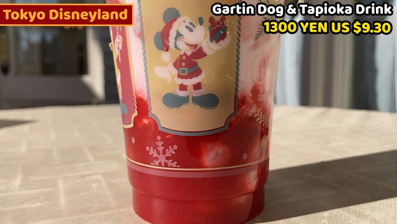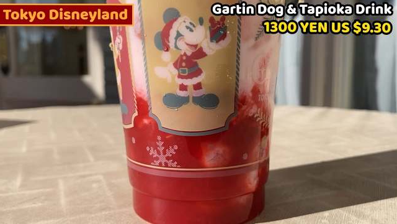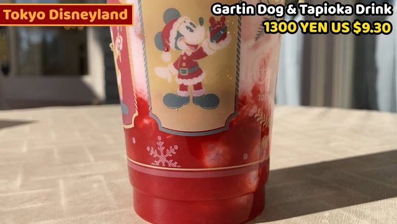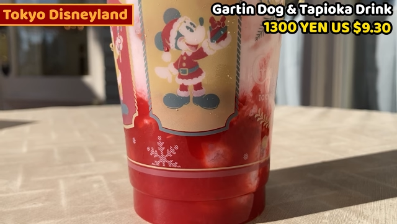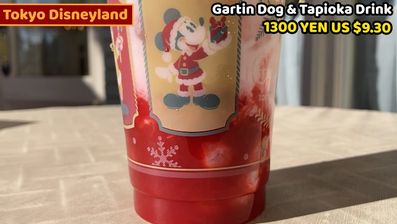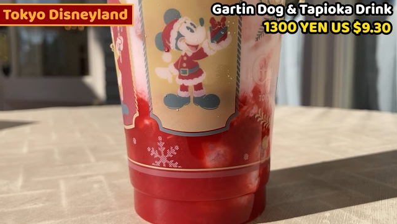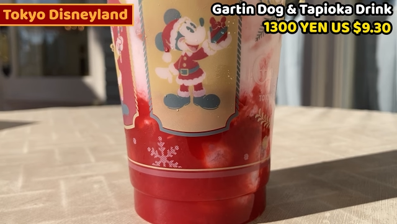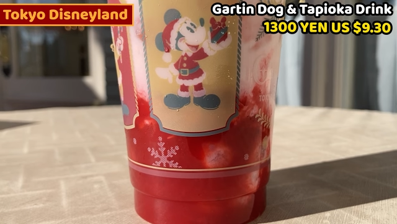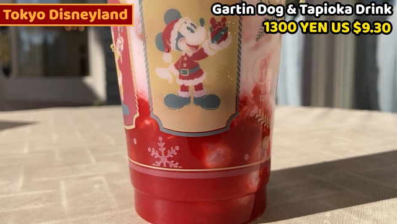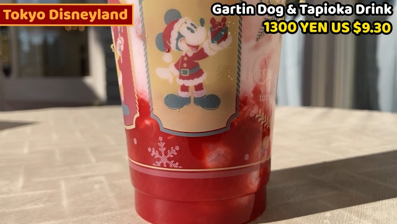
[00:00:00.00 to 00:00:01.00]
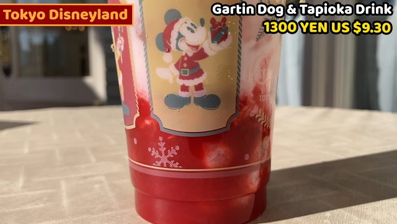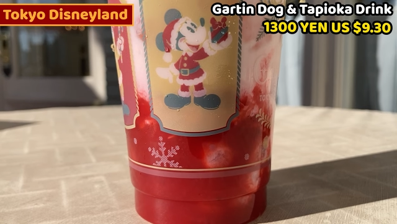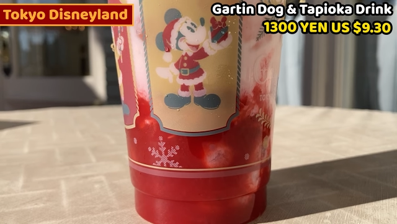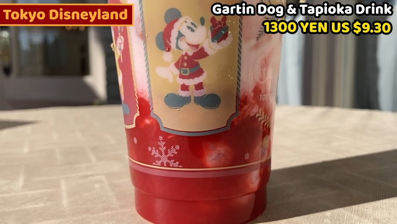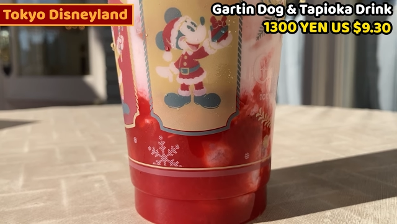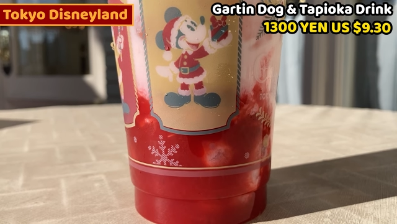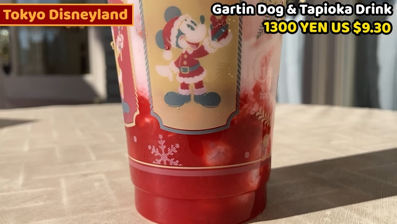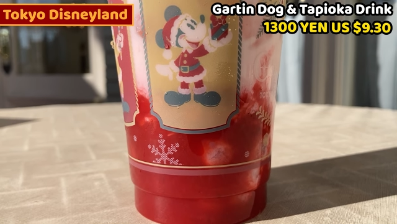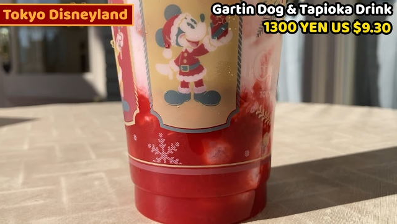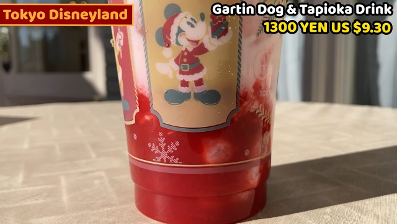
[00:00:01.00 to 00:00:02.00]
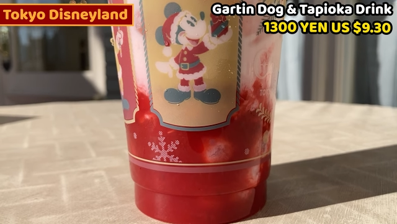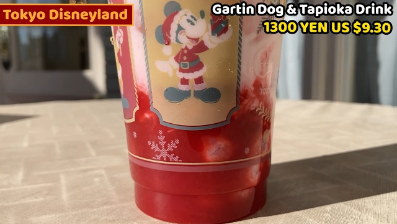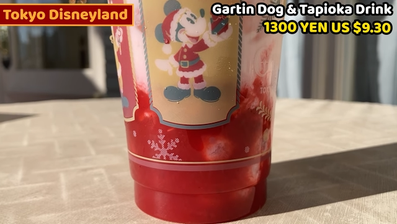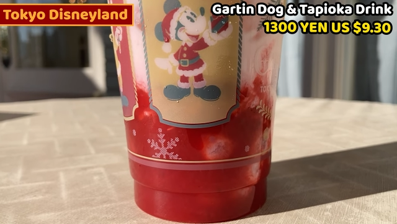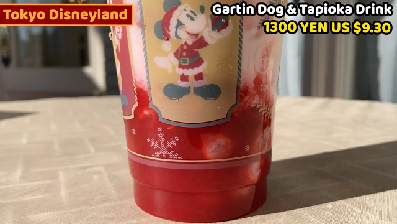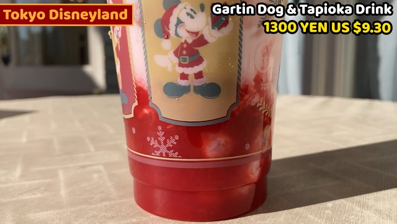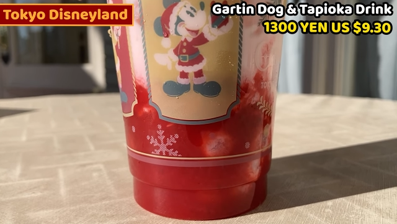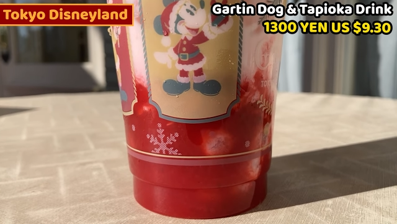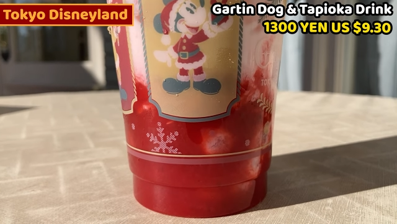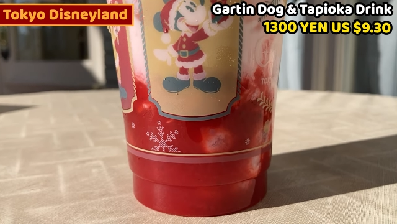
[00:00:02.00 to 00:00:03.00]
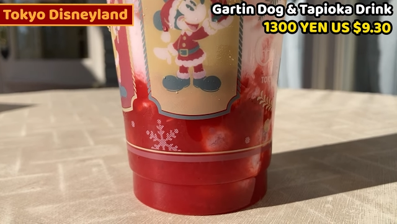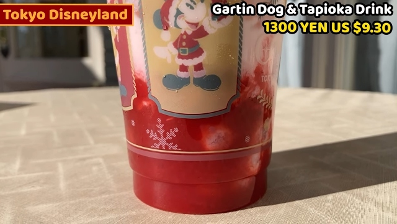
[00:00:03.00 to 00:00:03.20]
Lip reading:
(no speaker visible)